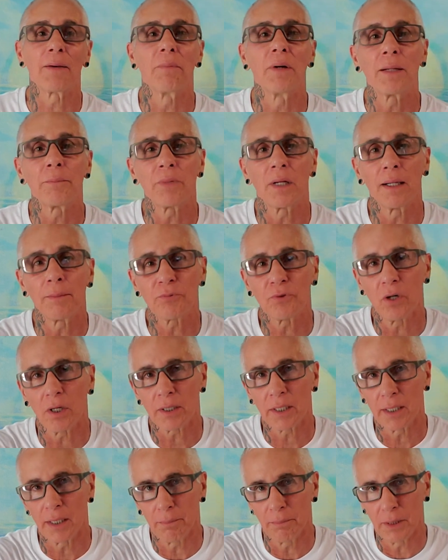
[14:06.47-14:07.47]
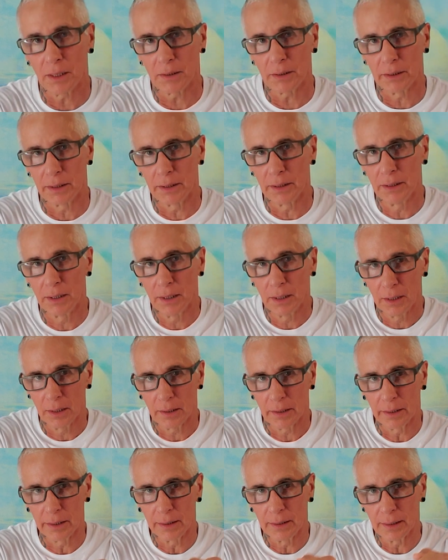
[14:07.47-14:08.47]
But I'm talking about the
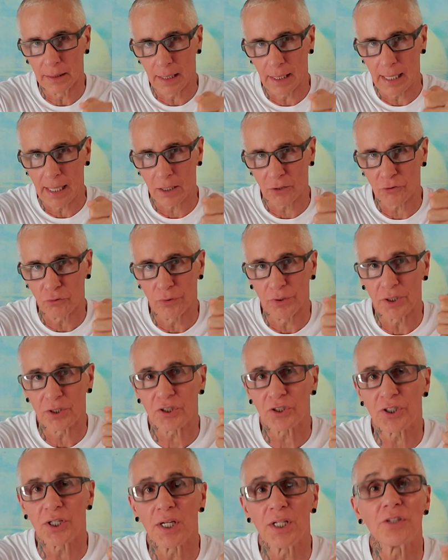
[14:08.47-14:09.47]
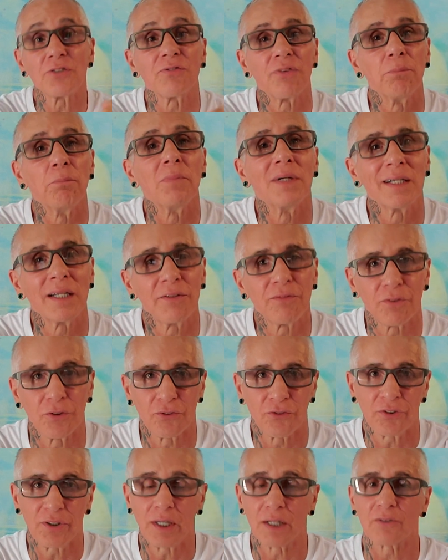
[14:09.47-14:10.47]
actual exchange for money for
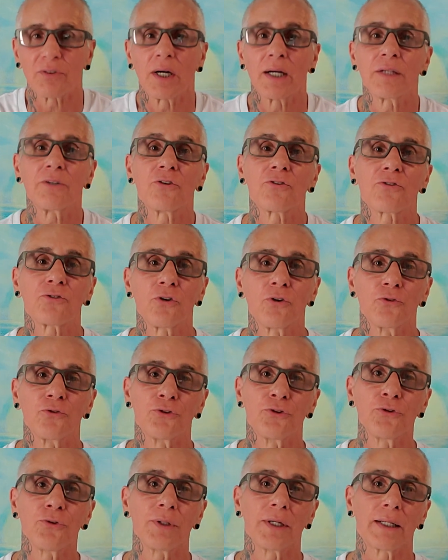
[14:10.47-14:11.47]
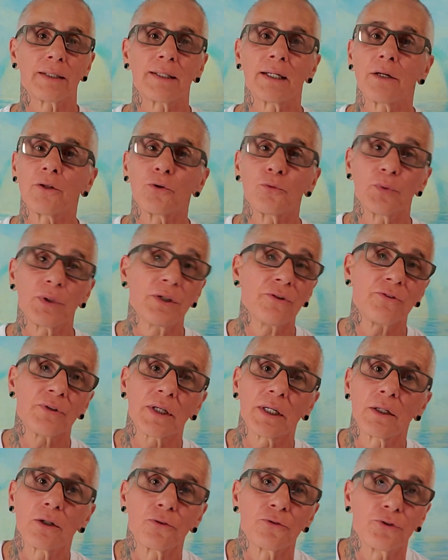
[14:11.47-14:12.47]
sex. I just don't do that. Now, the reason
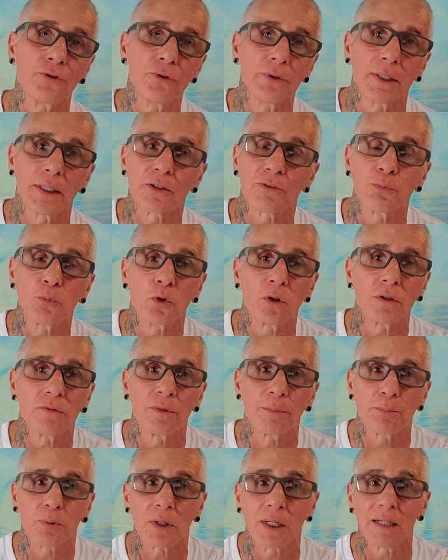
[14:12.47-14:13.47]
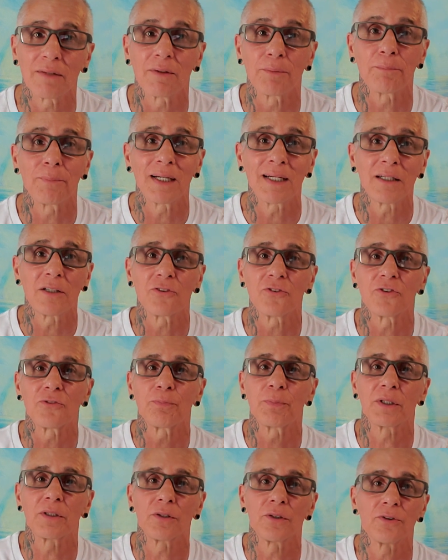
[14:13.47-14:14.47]
I don't do that, it's more of a private matter, just
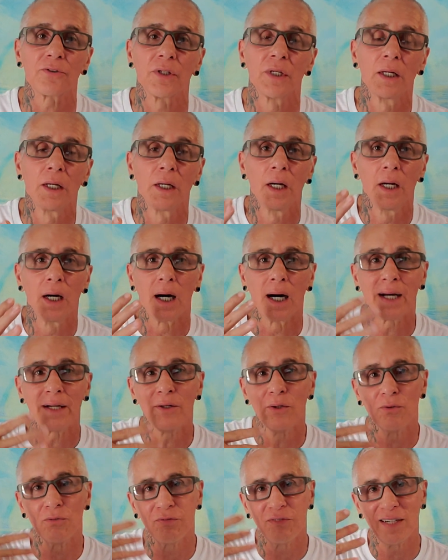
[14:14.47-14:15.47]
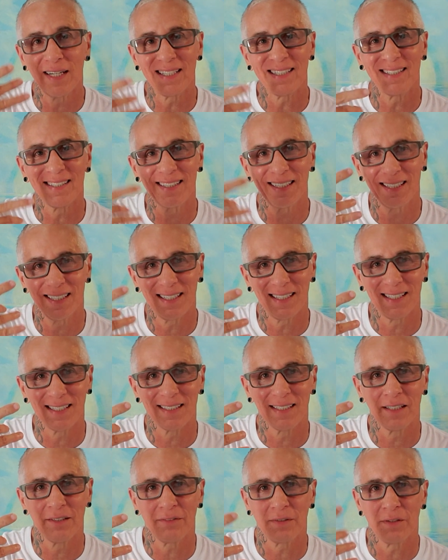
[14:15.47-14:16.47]
because I don't find it
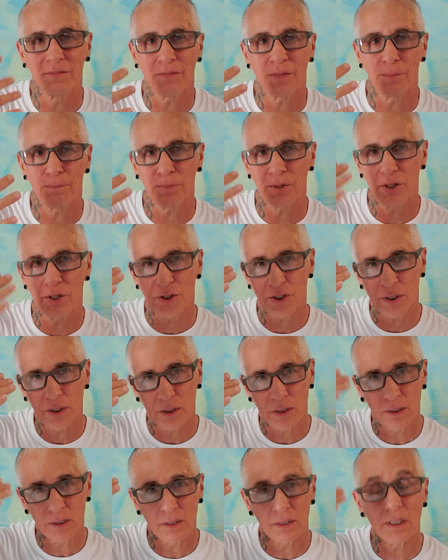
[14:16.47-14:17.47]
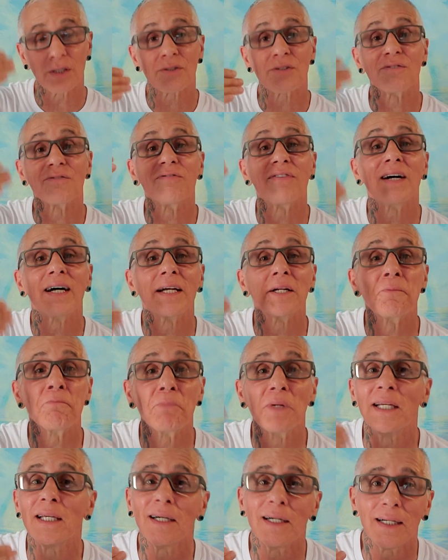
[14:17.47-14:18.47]
hot. If the person doesn't find
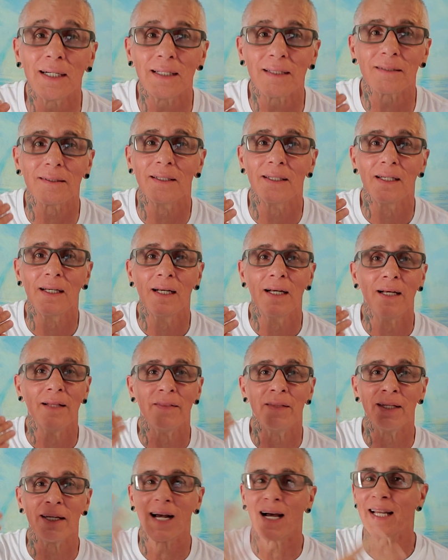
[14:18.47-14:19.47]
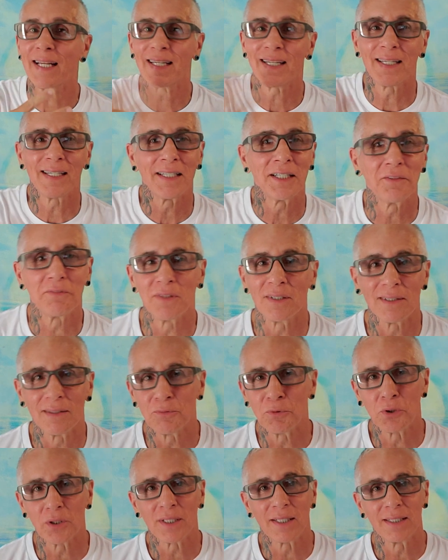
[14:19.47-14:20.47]
me hot, then I can't even
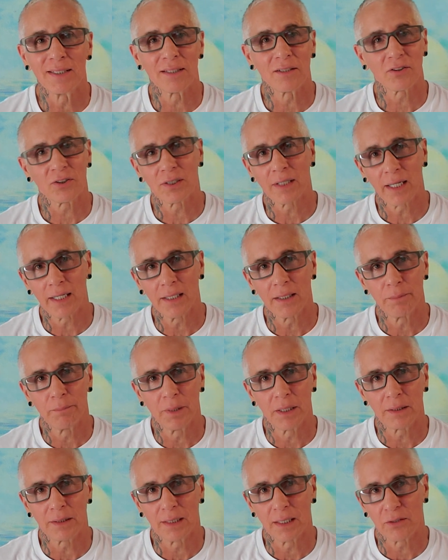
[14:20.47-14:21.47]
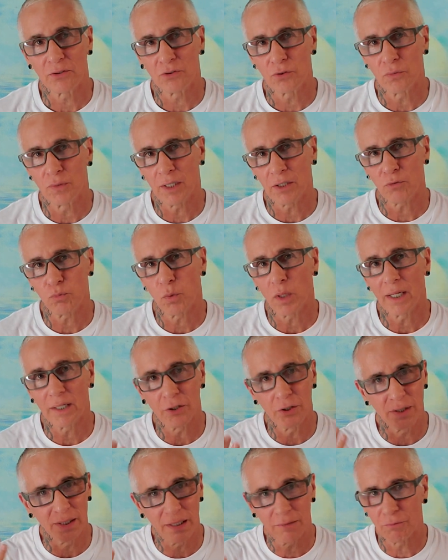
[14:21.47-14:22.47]
really get excited about that. So that's why I
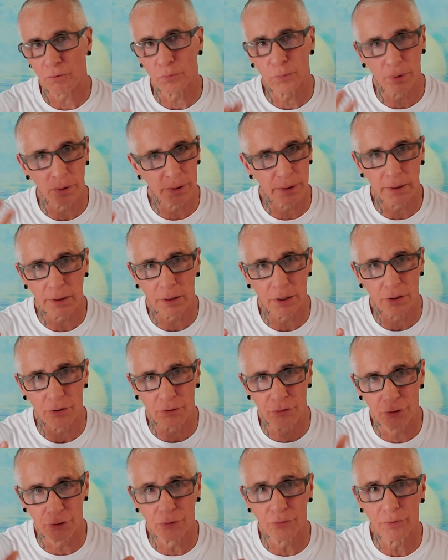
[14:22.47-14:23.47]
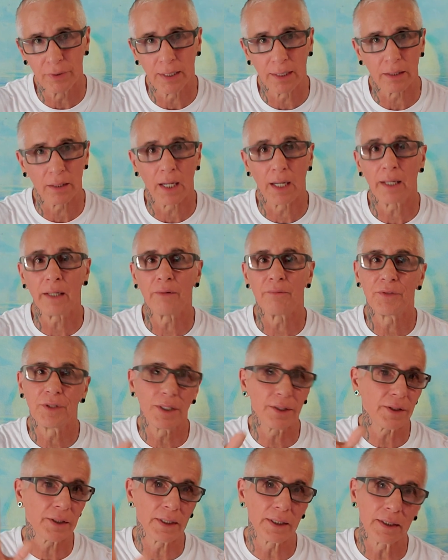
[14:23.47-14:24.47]
could never really do that. I have
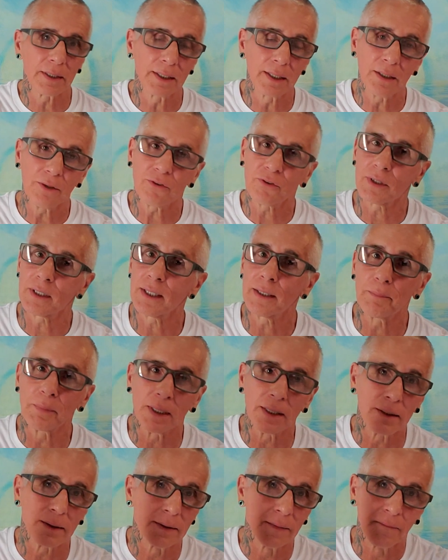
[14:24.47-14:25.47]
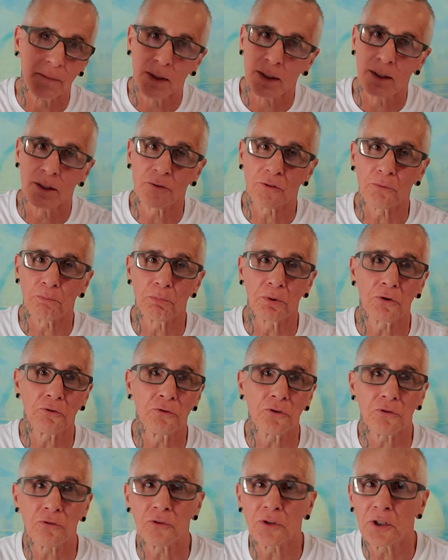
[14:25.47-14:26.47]
nothing against, hey man, it's a
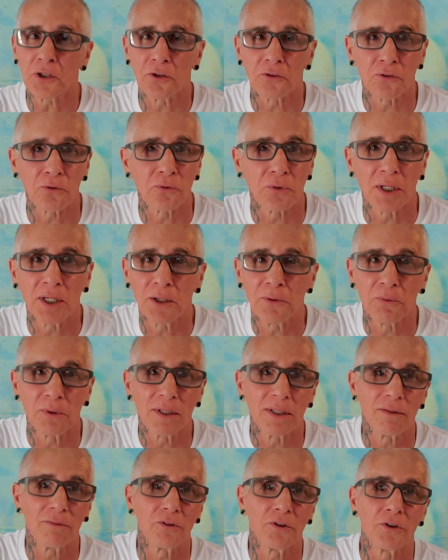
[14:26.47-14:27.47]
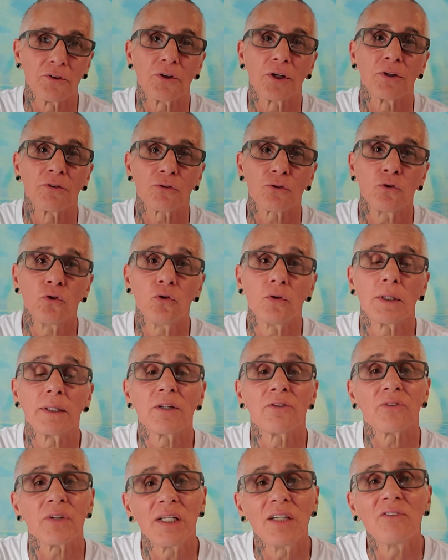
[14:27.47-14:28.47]
business thing, whatever, it's cool, and
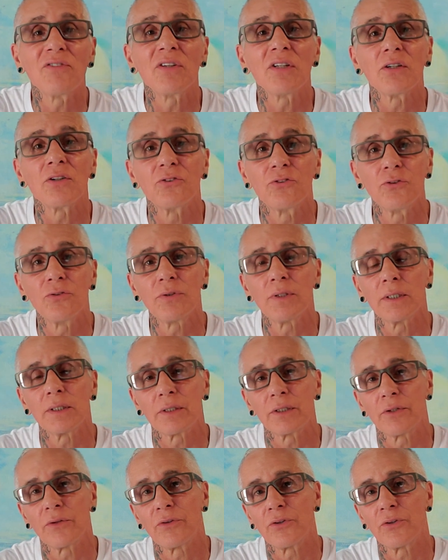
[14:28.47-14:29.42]
it's easy to do down here.